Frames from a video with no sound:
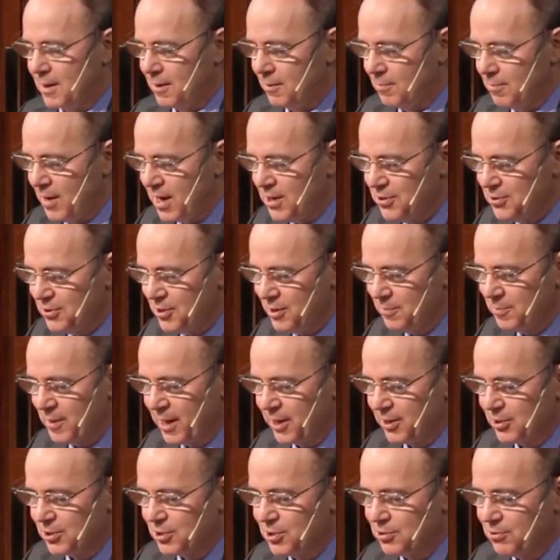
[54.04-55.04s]
may seem
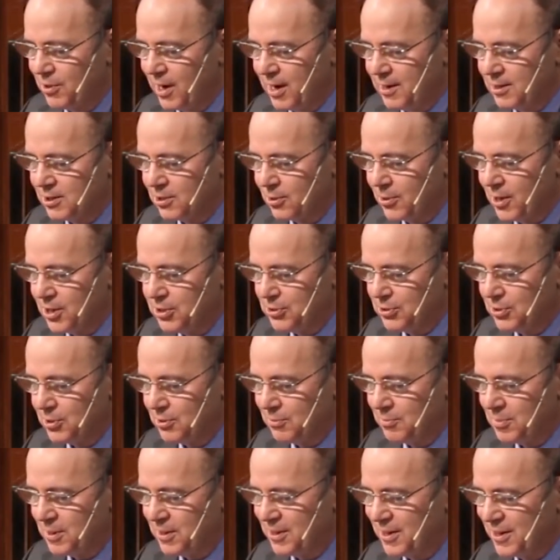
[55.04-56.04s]
like a strange
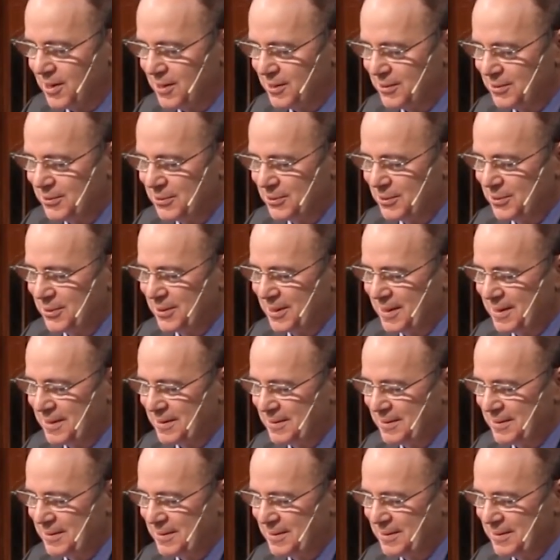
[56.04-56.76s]
question because